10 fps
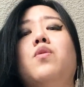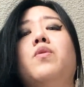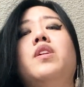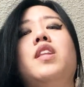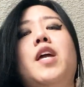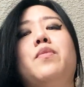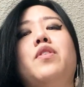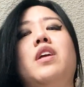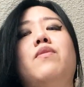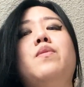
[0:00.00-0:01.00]
will labor
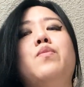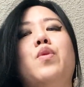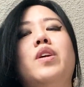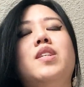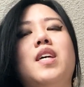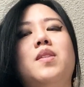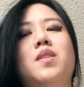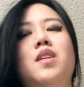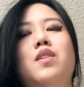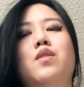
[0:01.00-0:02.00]
even more
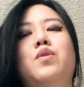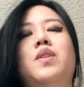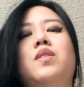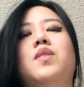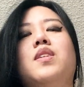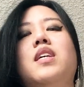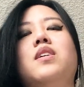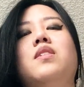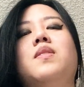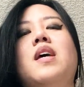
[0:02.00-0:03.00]
intensely using
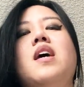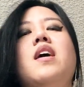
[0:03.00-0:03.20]
skills